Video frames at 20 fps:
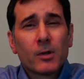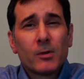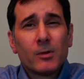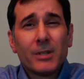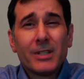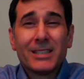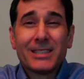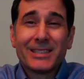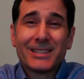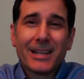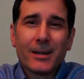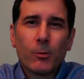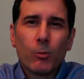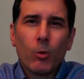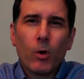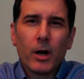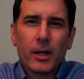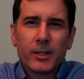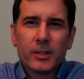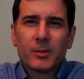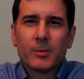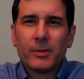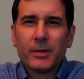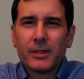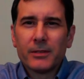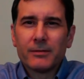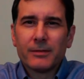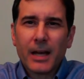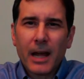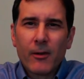well, he said it once,
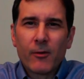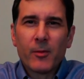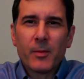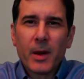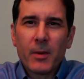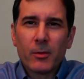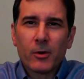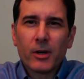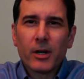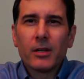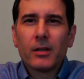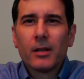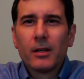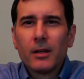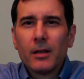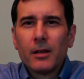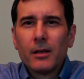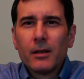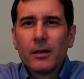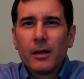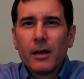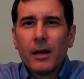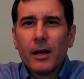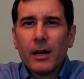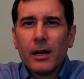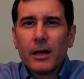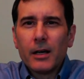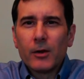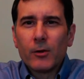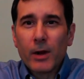but I remember it,
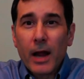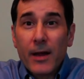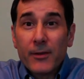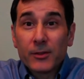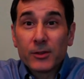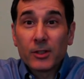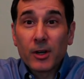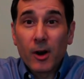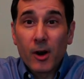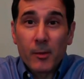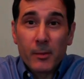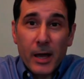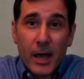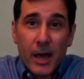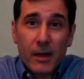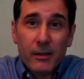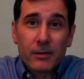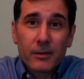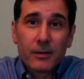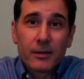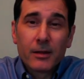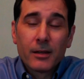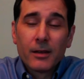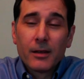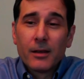graphs are math.